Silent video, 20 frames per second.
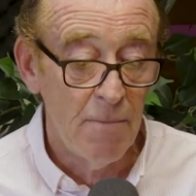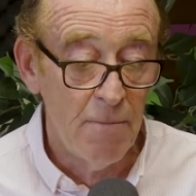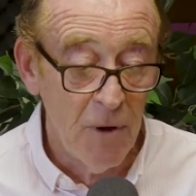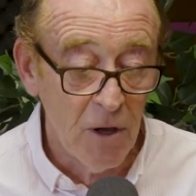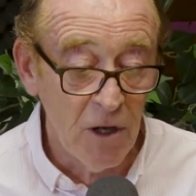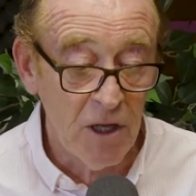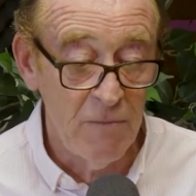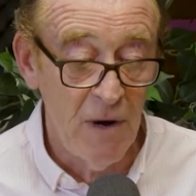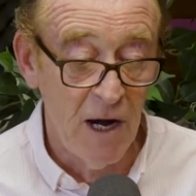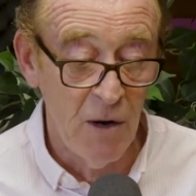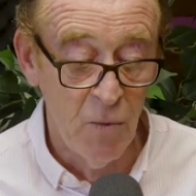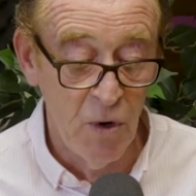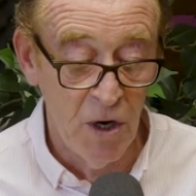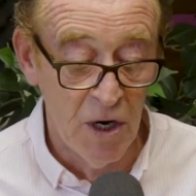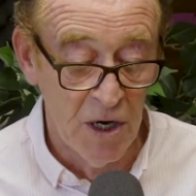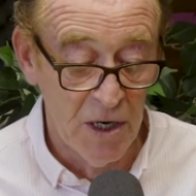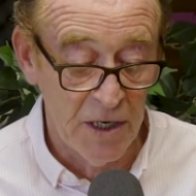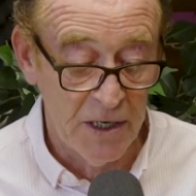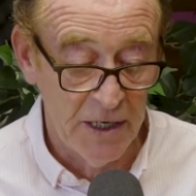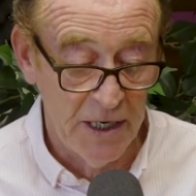Bulk of my
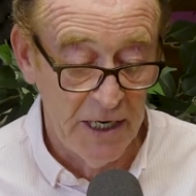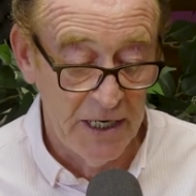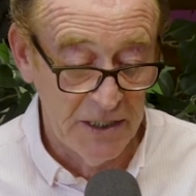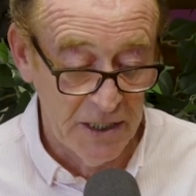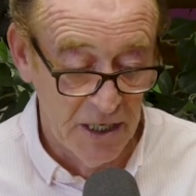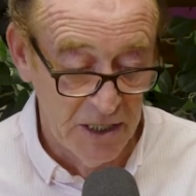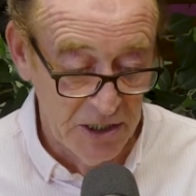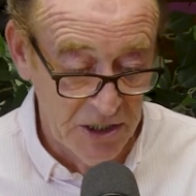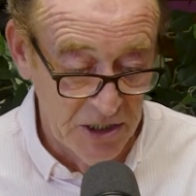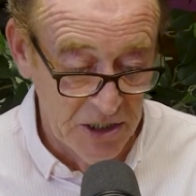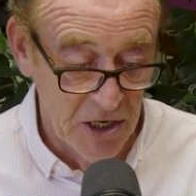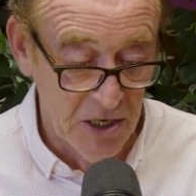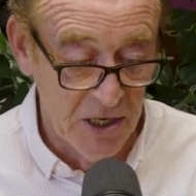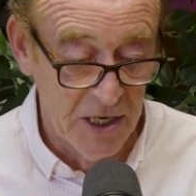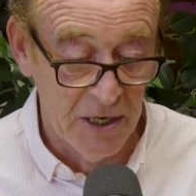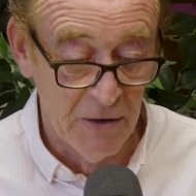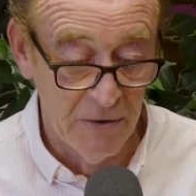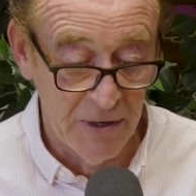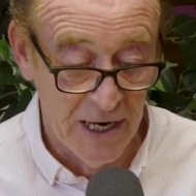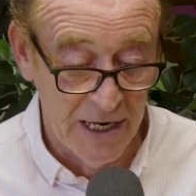work is unsung,
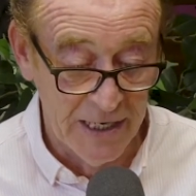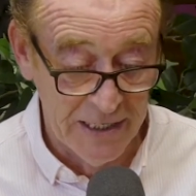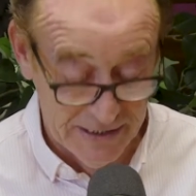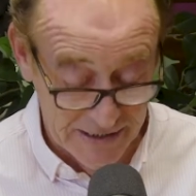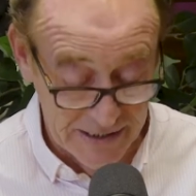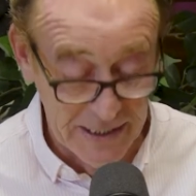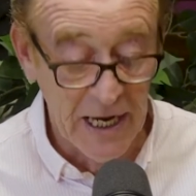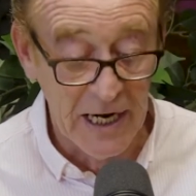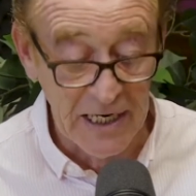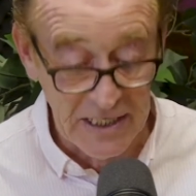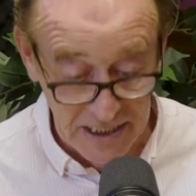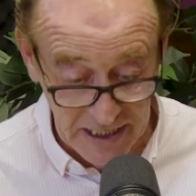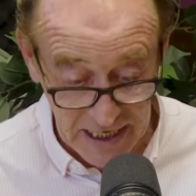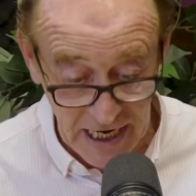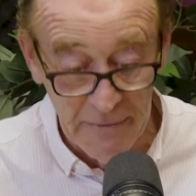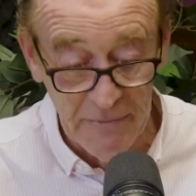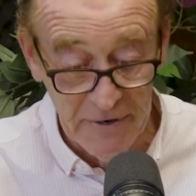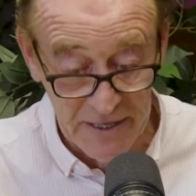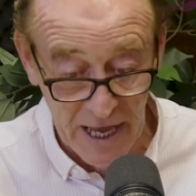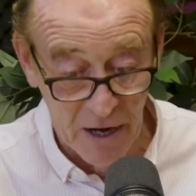and I'd like to
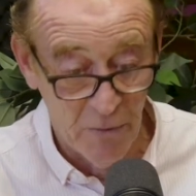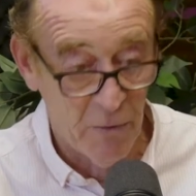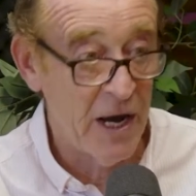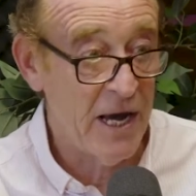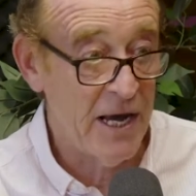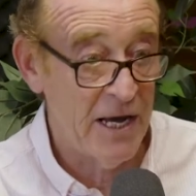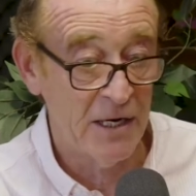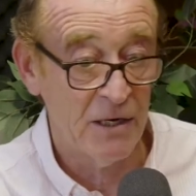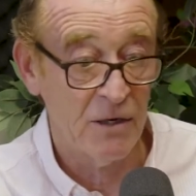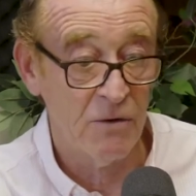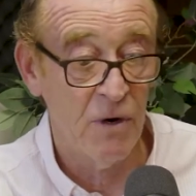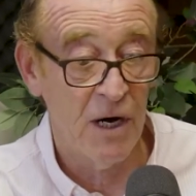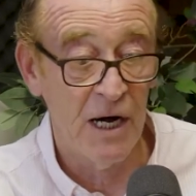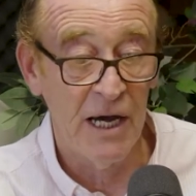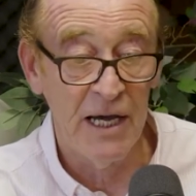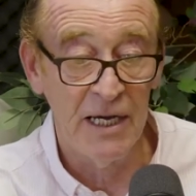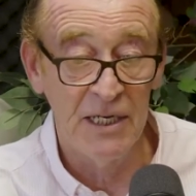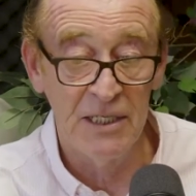keep it that way and quiet,